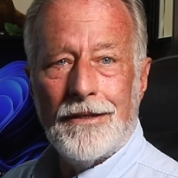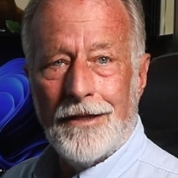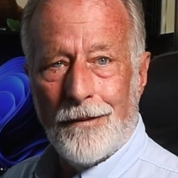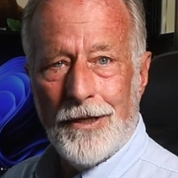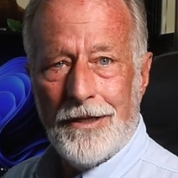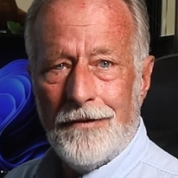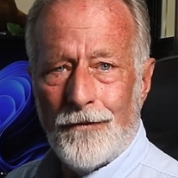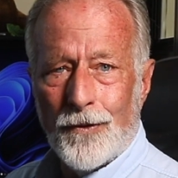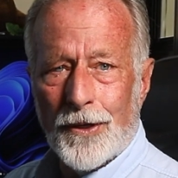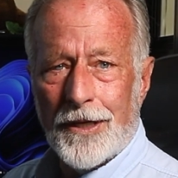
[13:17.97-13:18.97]

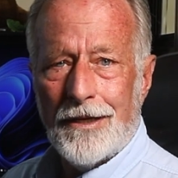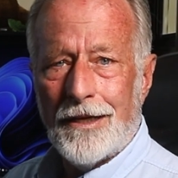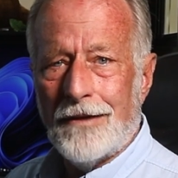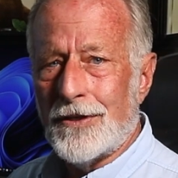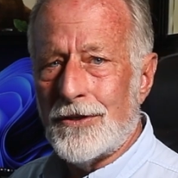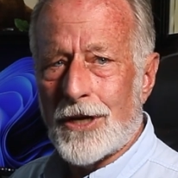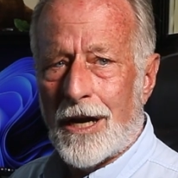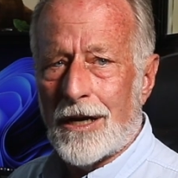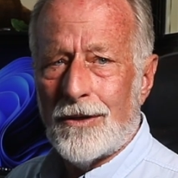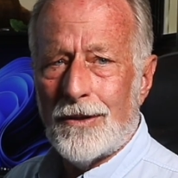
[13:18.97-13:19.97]
WD-40, even
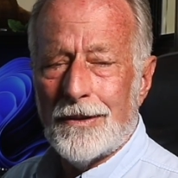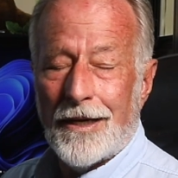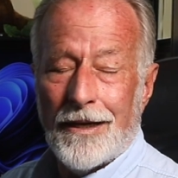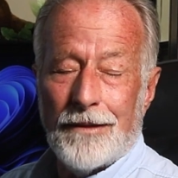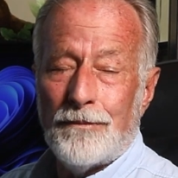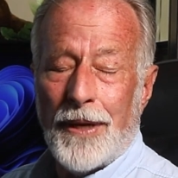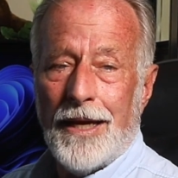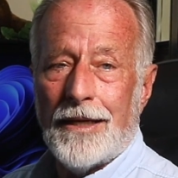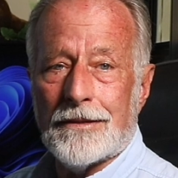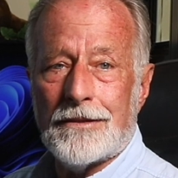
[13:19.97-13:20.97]
charcoal and
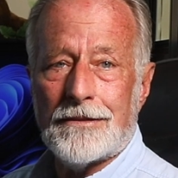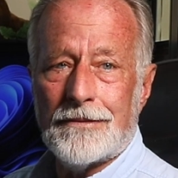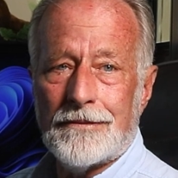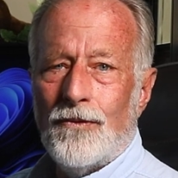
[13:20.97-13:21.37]
paints.